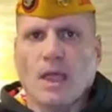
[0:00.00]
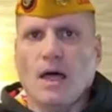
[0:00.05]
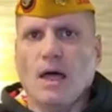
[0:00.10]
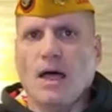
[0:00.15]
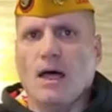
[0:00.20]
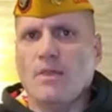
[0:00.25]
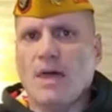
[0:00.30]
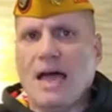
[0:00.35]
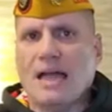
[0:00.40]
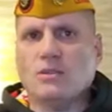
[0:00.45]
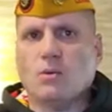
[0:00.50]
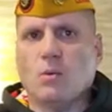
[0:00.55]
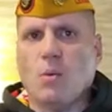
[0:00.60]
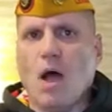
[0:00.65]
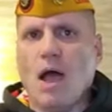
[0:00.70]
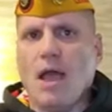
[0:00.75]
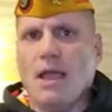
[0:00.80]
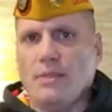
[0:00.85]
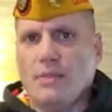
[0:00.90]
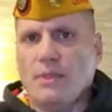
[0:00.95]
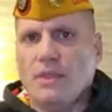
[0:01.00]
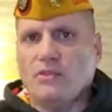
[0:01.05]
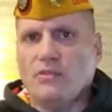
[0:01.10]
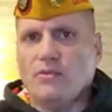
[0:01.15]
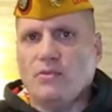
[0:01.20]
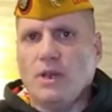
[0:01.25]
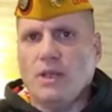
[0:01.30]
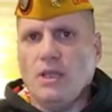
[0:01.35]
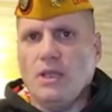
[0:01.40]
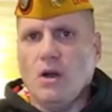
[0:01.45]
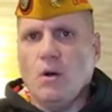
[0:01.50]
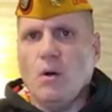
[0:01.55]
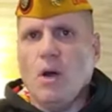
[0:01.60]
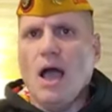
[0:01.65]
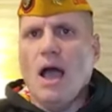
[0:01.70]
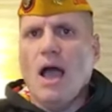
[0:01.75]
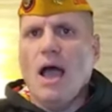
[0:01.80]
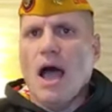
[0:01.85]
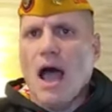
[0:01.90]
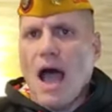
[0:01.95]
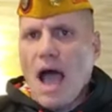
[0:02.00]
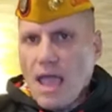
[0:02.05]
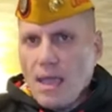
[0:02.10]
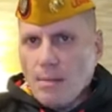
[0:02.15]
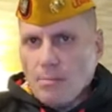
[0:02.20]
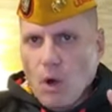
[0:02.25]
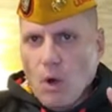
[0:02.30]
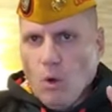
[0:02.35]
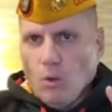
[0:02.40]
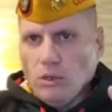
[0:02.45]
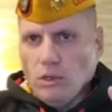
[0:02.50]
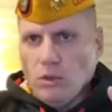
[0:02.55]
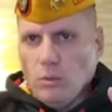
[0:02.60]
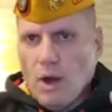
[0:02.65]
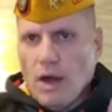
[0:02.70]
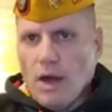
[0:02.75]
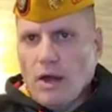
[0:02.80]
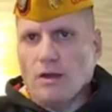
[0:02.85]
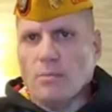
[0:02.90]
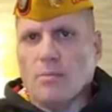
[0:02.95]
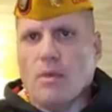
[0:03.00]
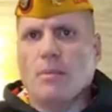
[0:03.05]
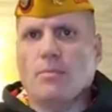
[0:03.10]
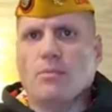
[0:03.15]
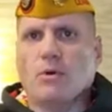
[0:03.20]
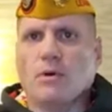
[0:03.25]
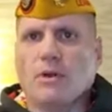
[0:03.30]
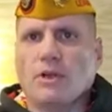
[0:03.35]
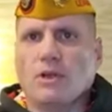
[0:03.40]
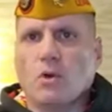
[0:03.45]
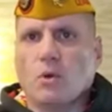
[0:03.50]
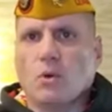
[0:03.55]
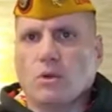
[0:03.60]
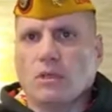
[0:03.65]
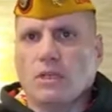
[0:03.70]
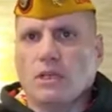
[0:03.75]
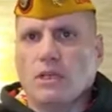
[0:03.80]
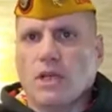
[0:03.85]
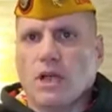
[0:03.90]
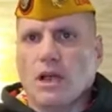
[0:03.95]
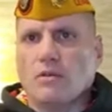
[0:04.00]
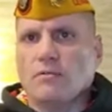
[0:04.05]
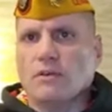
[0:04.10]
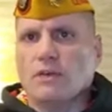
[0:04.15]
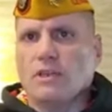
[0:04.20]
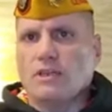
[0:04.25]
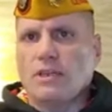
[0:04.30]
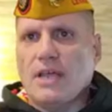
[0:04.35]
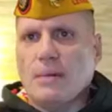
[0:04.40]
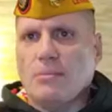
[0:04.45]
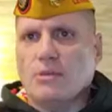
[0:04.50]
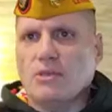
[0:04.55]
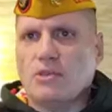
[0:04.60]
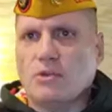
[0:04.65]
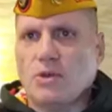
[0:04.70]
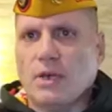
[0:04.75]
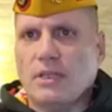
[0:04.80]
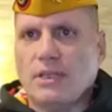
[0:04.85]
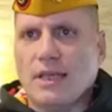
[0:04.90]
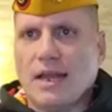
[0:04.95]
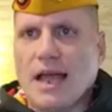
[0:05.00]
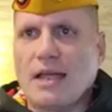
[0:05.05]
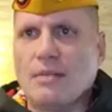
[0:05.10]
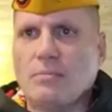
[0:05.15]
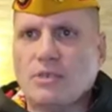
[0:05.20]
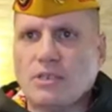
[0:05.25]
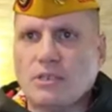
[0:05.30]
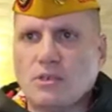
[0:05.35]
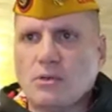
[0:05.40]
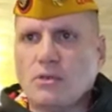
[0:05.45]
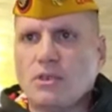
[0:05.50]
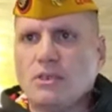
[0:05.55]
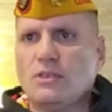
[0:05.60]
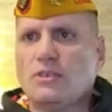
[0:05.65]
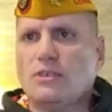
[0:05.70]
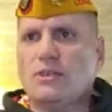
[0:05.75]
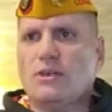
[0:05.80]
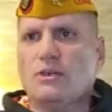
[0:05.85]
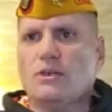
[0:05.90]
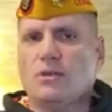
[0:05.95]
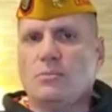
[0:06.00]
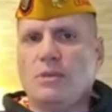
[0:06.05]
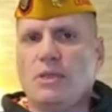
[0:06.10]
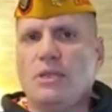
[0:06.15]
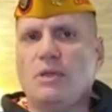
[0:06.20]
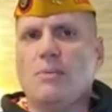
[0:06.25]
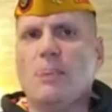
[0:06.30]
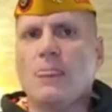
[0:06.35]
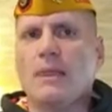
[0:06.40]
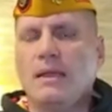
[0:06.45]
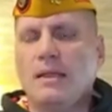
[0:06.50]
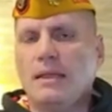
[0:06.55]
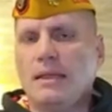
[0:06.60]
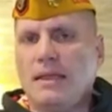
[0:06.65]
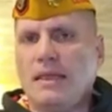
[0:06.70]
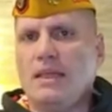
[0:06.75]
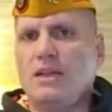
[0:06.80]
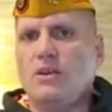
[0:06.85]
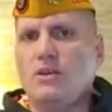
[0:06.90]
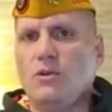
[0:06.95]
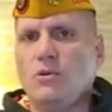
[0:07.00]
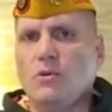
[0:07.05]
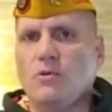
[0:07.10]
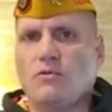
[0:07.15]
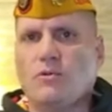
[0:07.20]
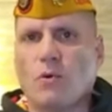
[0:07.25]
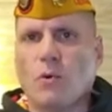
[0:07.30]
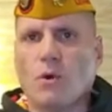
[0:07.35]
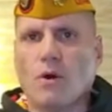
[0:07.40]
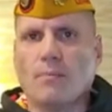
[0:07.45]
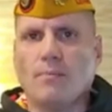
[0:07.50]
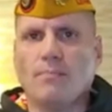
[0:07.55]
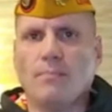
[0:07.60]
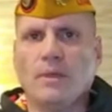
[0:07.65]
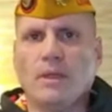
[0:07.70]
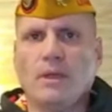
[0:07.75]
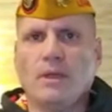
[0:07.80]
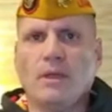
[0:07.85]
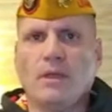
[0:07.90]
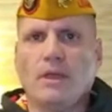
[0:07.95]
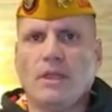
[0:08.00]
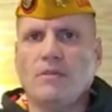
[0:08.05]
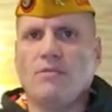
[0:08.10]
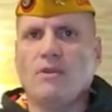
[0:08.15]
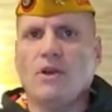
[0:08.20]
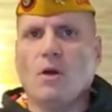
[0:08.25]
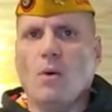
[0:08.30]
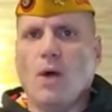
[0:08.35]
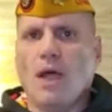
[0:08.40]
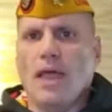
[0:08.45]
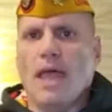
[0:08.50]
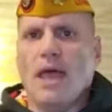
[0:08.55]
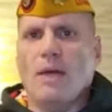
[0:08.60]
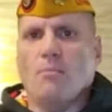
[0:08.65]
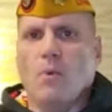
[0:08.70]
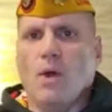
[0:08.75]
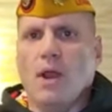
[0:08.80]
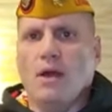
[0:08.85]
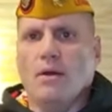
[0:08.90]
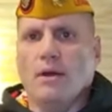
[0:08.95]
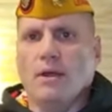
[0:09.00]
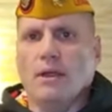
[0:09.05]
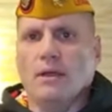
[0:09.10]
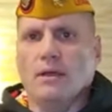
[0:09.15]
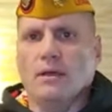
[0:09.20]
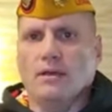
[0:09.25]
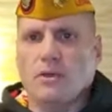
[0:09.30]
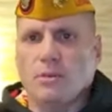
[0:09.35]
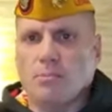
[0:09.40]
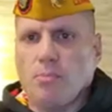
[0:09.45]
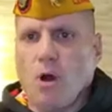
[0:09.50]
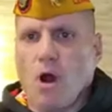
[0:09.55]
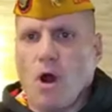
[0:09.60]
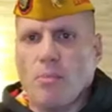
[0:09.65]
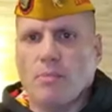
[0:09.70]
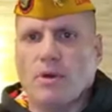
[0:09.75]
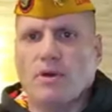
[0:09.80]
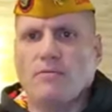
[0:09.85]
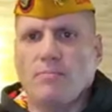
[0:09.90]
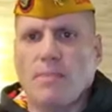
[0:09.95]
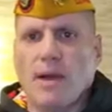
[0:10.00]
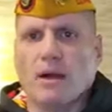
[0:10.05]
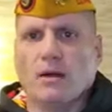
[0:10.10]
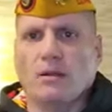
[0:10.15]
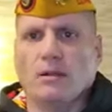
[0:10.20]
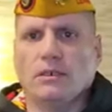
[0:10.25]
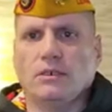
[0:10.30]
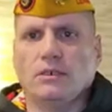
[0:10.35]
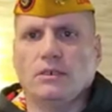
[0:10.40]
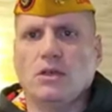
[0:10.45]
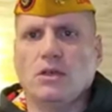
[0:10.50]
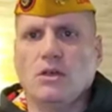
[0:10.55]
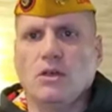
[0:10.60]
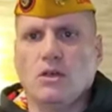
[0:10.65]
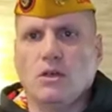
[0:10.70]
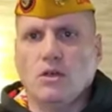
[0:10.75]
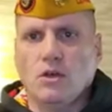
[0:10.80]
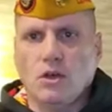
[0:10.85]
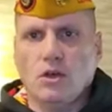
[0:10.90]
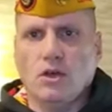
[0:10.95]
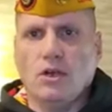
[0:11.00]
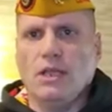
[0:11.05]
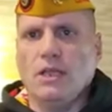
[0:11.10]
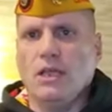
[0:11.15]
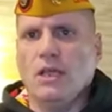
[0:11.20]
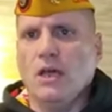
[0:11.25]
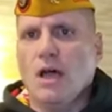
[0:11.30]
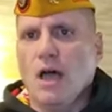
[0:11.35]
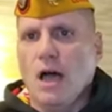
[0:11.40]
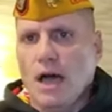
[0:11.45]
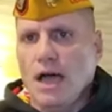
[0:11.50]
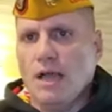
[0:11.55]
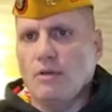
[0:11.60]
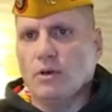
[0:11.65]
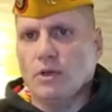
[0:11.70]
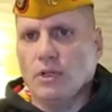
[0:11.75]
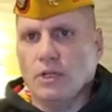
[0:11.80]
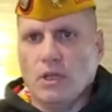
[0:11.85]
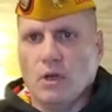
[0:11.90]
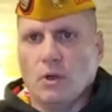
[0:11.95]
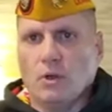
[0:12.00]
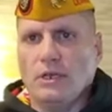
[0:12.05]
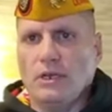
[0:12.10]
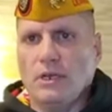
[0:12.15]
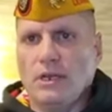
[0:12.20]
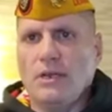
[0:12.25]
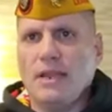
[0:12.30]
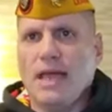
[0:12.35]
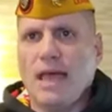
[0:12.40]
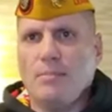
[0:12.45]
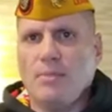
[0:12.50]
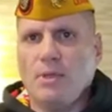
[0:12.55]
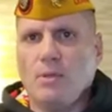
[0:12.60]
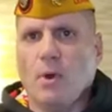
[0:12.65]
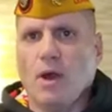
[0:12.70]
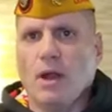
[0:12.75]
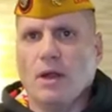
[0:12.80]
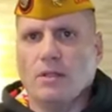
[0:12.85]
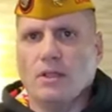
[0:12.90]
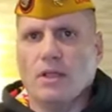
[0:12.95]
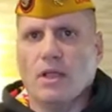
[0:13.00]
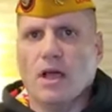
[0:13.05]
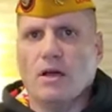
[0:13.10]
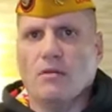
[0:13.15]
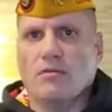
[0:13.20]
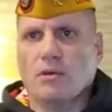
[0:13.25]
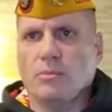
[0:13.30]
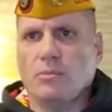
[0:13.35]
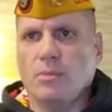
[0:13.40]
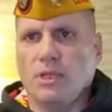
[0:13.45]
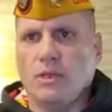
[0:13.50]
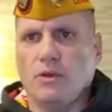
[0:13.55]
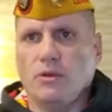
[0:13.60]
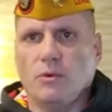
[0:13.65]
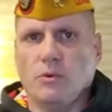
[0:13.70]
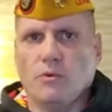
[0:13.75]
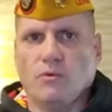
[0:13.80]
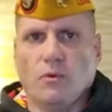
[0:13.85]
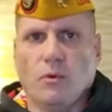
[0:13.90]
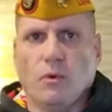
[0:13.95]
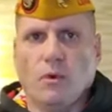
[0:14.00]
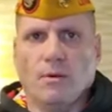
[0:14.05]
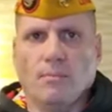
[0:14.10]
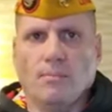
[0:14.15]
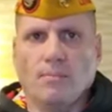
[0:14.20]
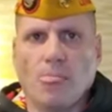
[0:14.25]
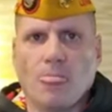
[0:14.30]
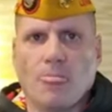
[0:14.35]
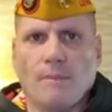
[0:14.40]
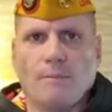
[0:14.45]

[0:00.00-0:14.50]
That's why in this video, I am only wearing my Marine Corps League cover to demonstrate that I am still considered to be in uniform. Even though I am wearing a Department of Maryland hoodie, I really only need to be wearing the cover to be in uniform.